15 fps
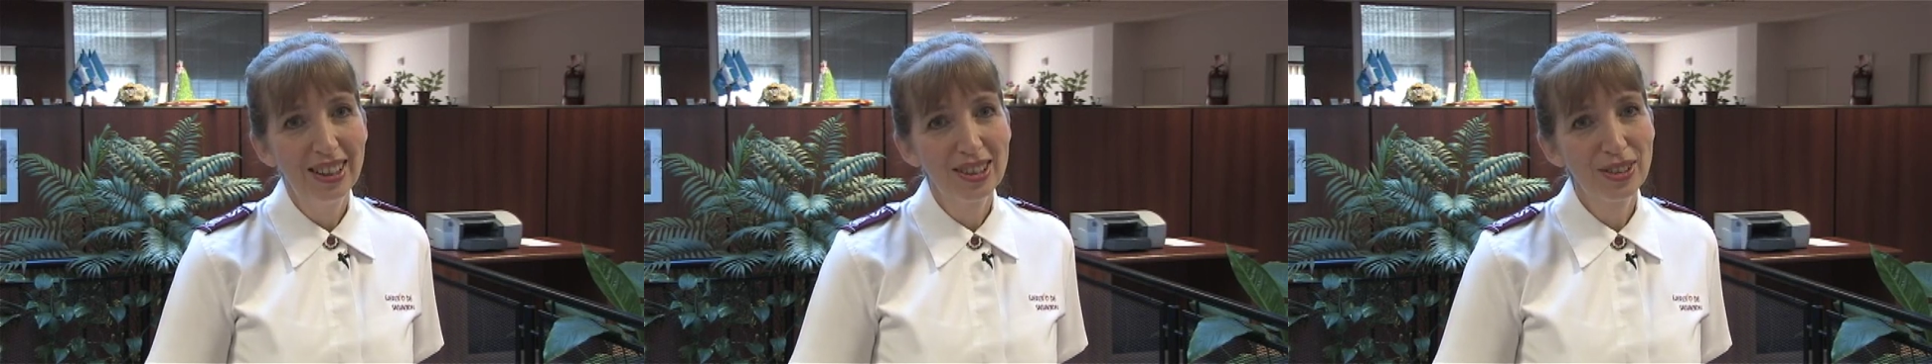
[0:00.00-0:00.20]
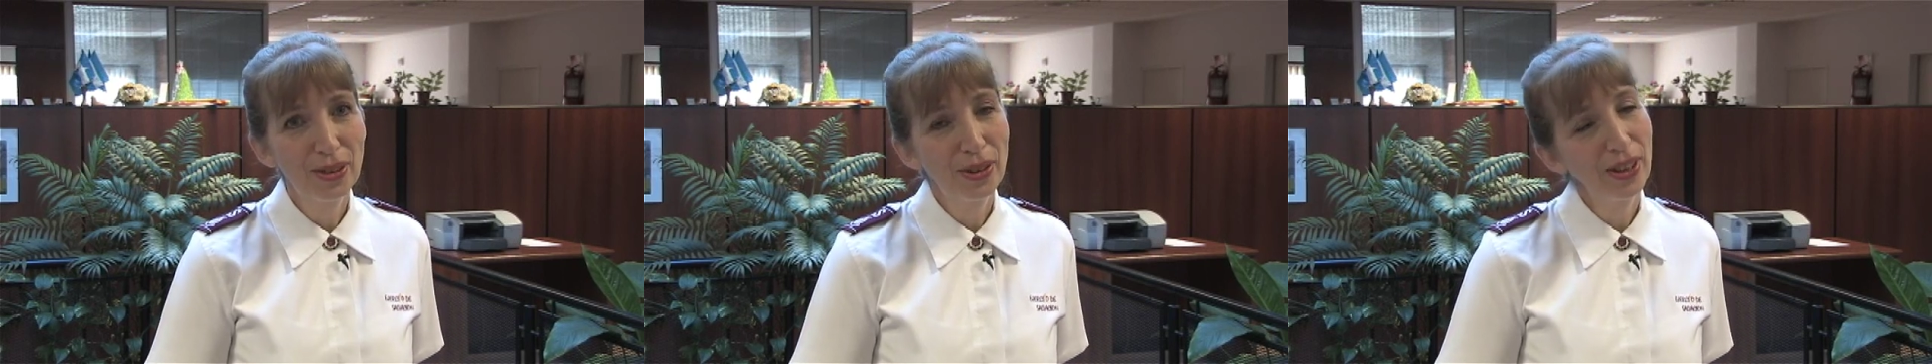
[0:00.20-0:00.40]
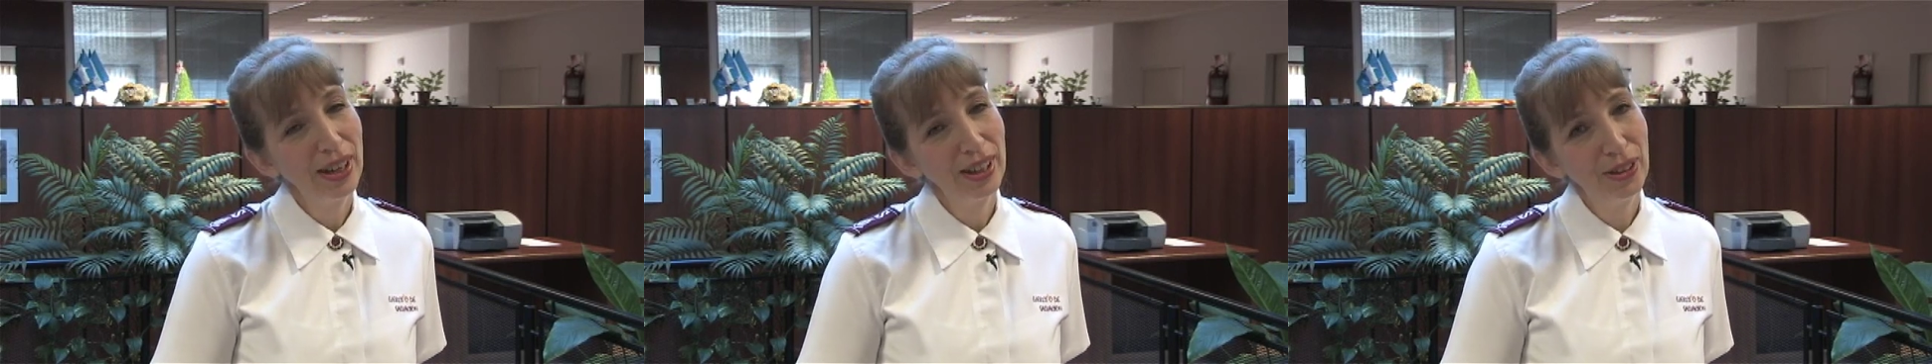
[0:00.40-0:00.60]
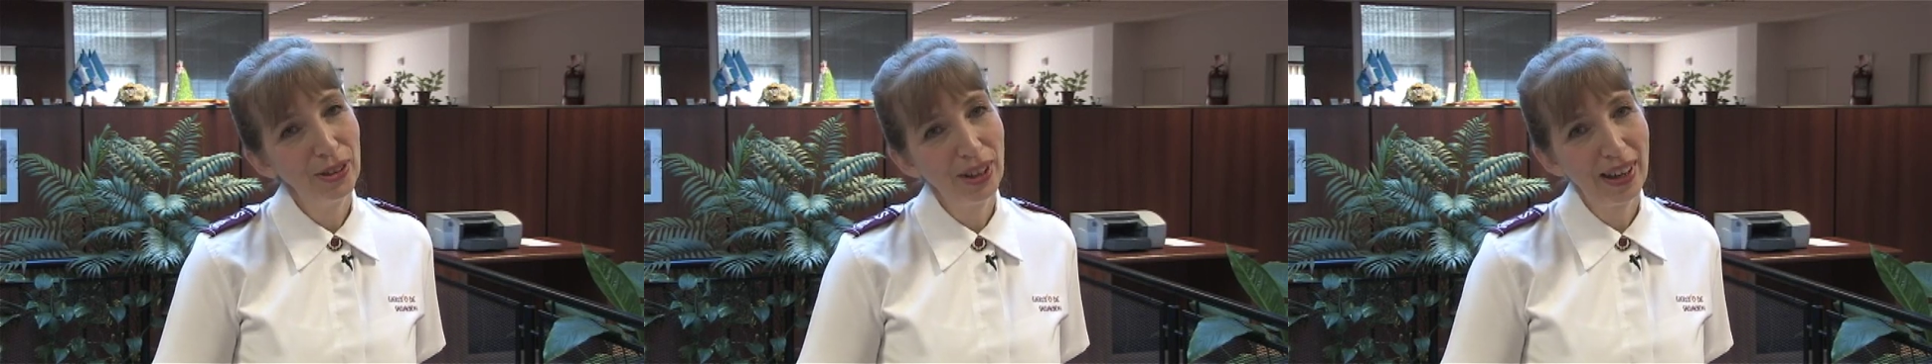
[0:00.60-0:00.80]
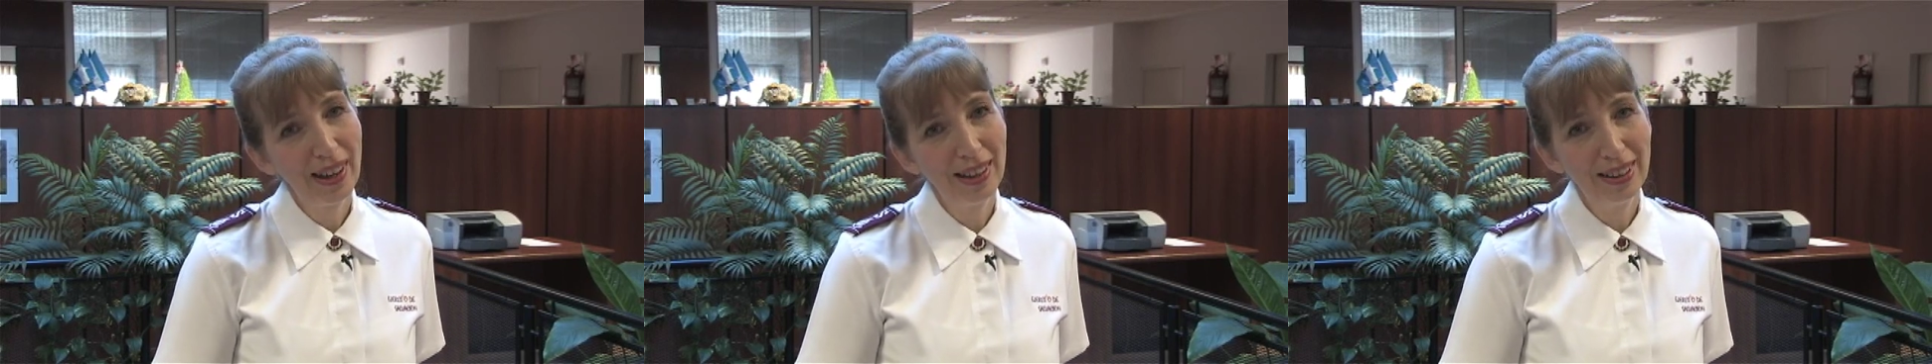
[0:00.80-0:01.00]
So thank
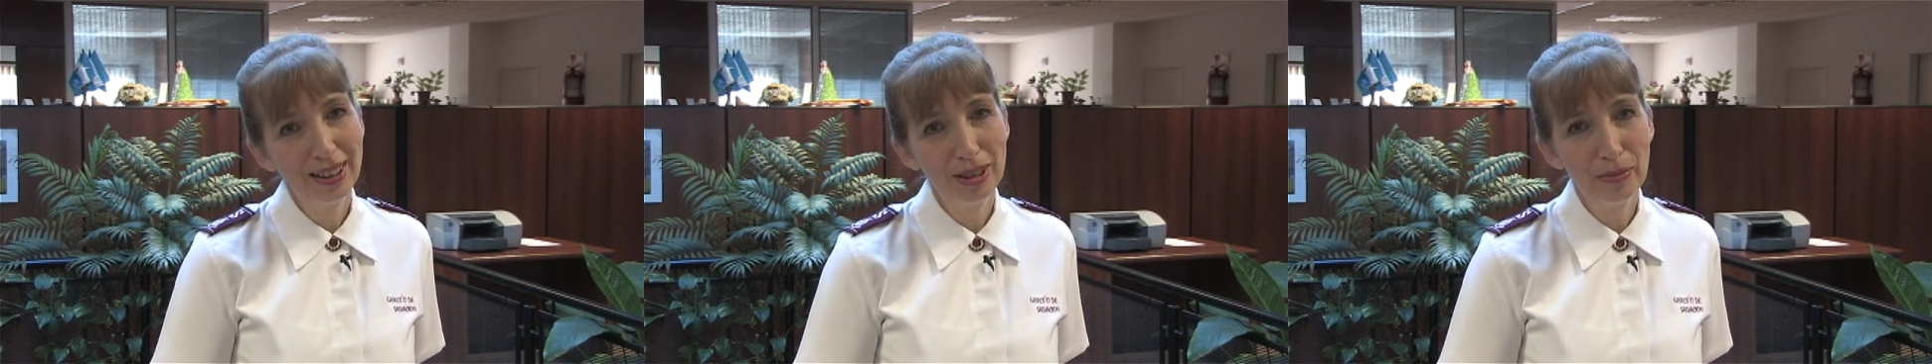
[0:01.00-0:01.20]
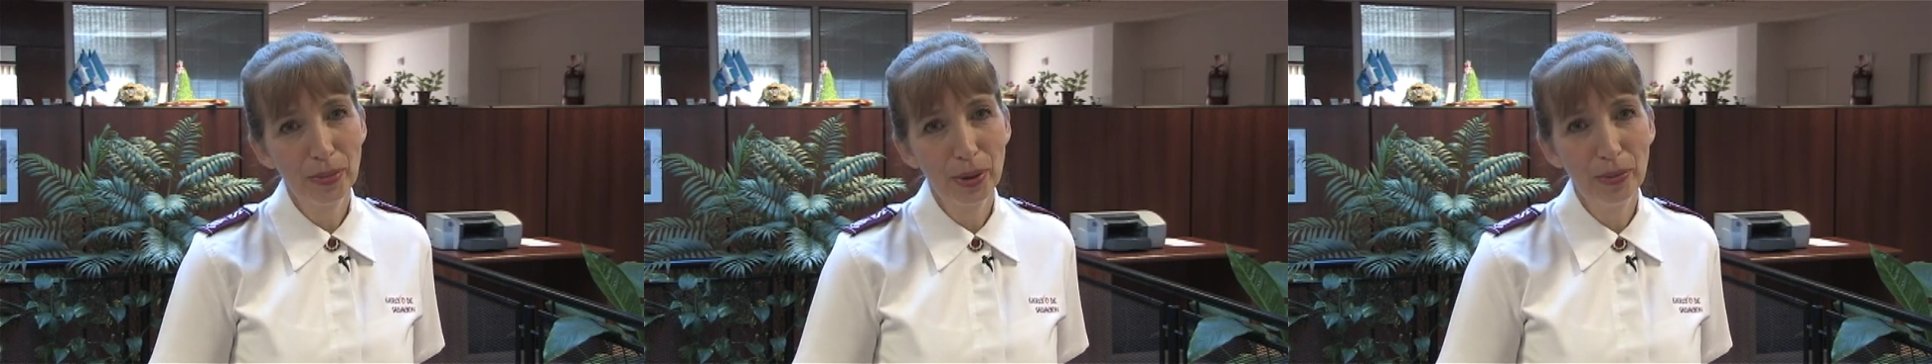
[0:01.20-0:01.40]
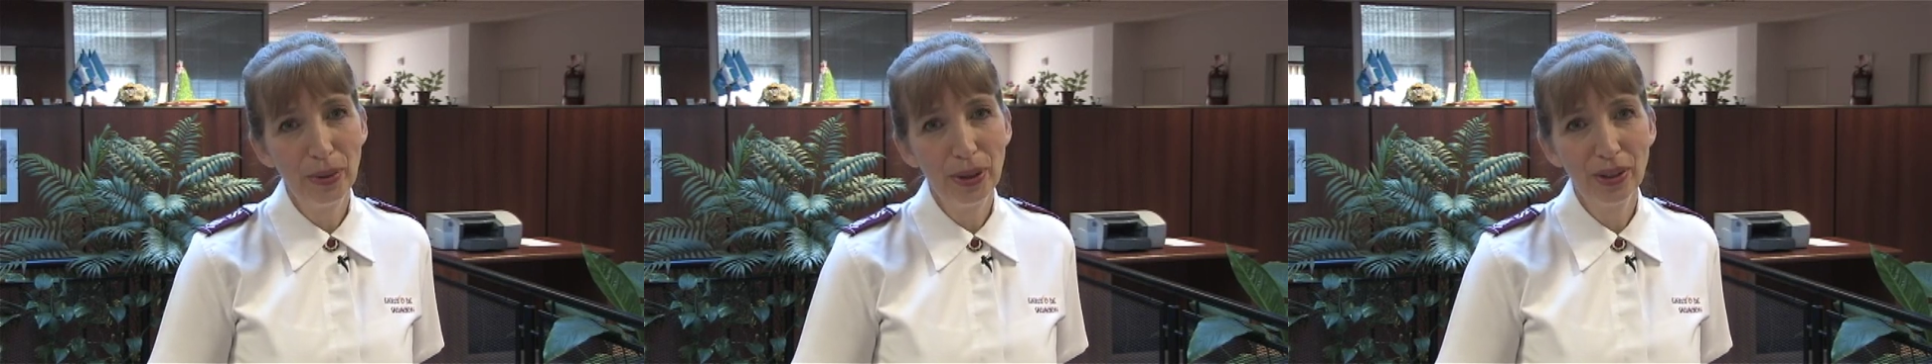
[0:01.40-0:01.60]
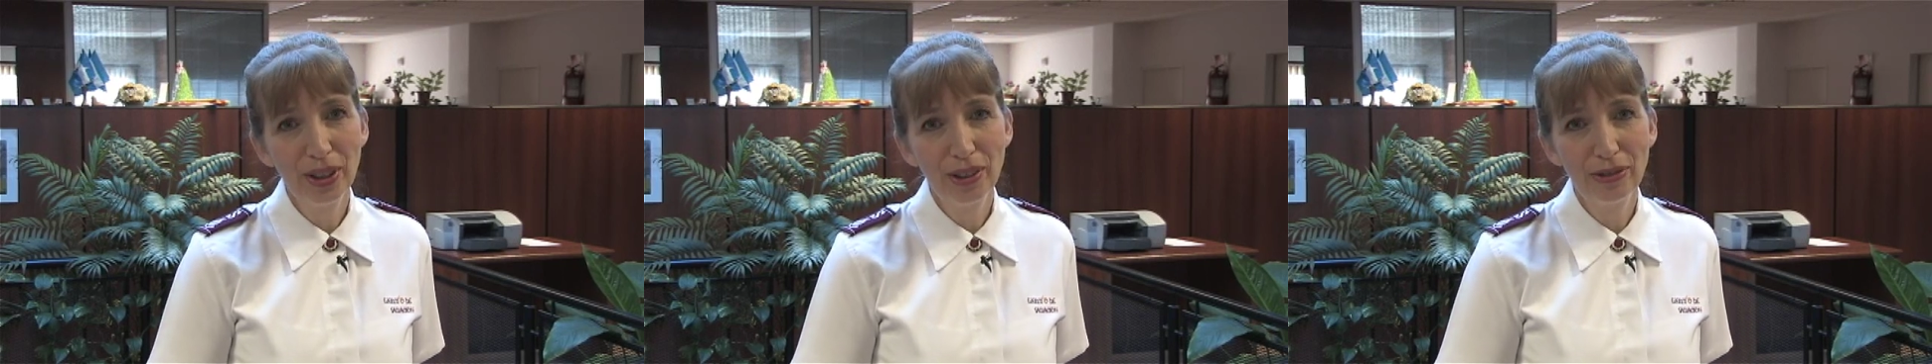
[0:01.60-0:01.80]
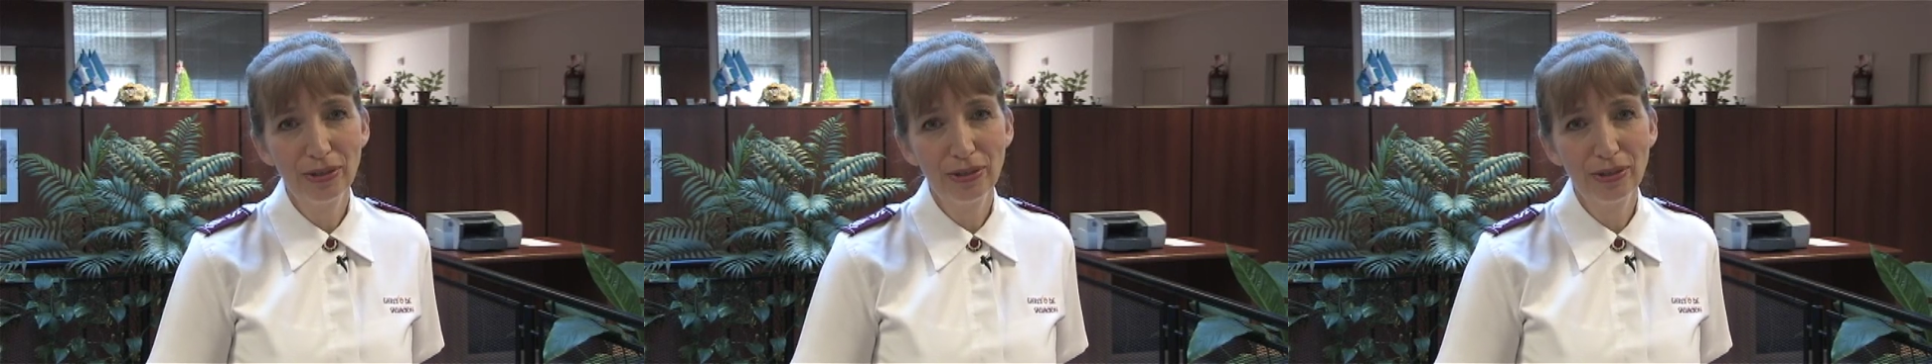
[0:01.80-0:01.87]
you, Canada and Bermuda,